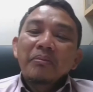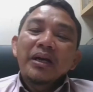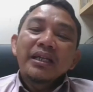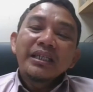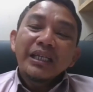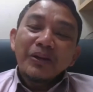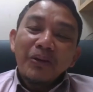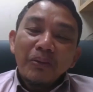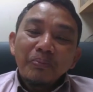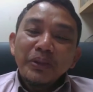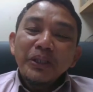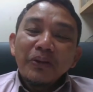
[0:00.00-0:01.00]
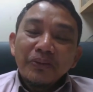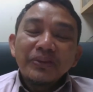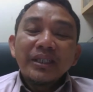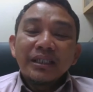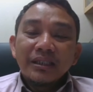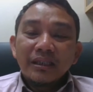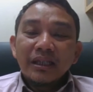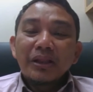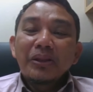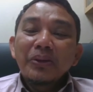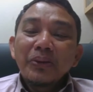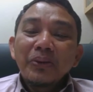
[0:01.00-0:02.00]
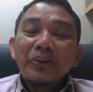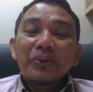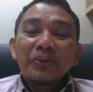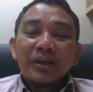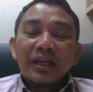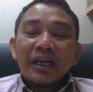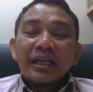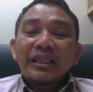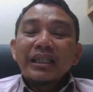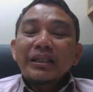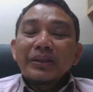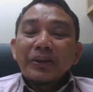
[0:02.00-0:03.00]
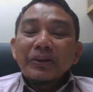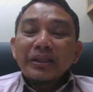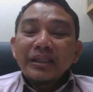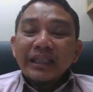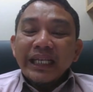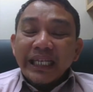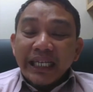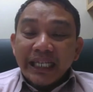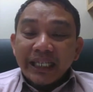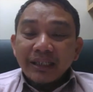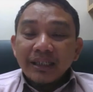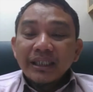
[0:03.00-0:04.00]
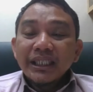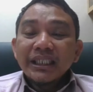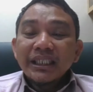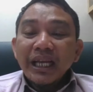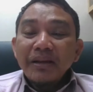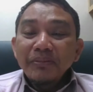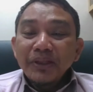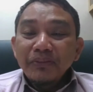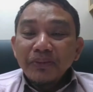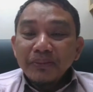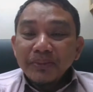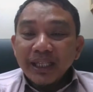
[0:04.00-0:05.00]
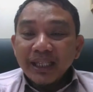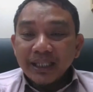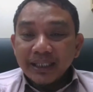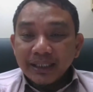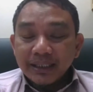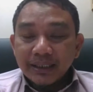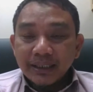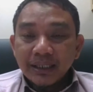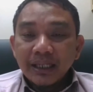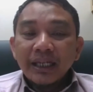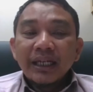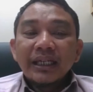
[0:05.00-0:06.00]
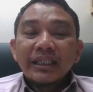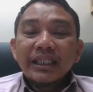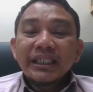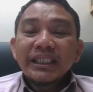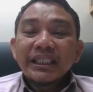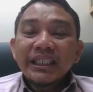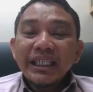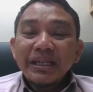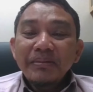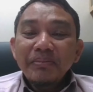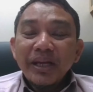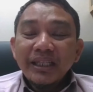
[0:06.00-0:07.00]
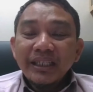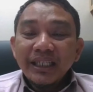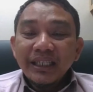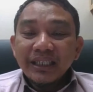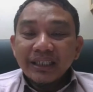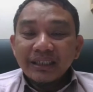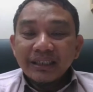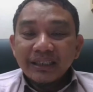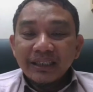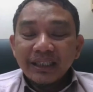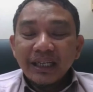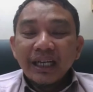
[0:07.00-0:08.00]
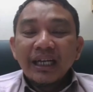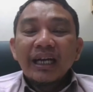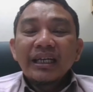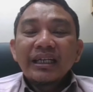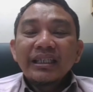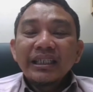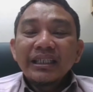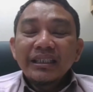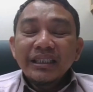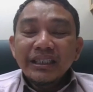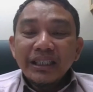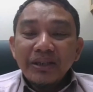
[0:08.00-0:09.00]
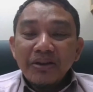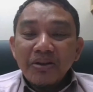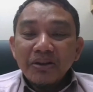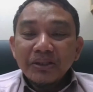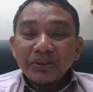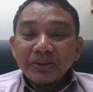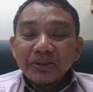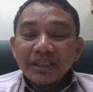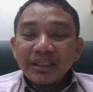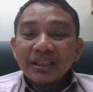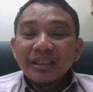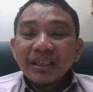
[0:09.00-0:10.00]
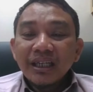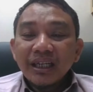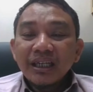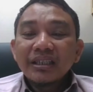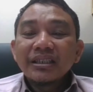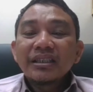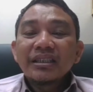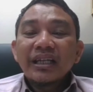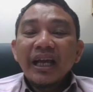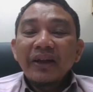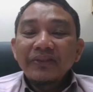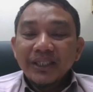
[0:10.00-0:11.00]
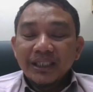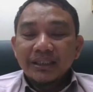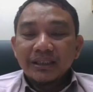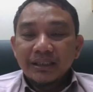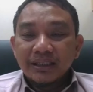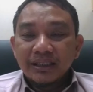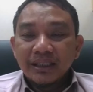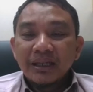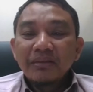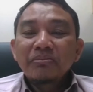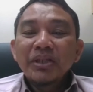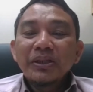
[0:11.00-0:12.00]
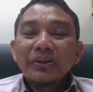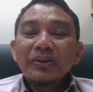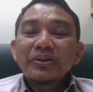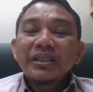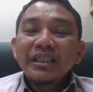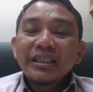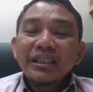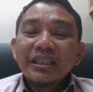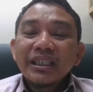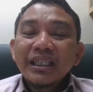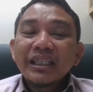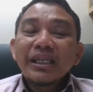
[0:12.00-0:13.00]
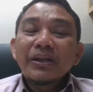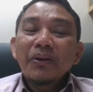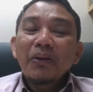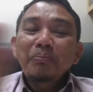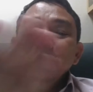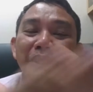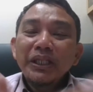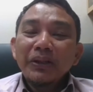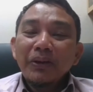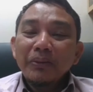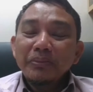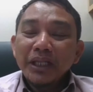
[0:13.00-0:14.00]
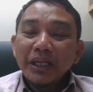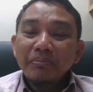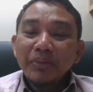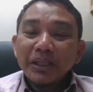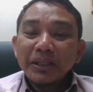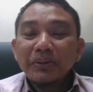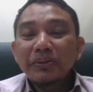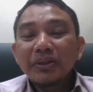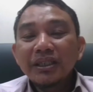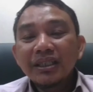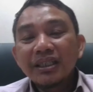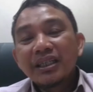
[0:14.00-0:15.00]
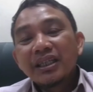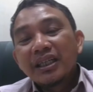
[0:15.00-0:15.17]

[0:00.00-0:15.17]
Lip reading: But the copy of it, though it contain the same information, the same material, it is not considered as evidence because it is a copy of that particular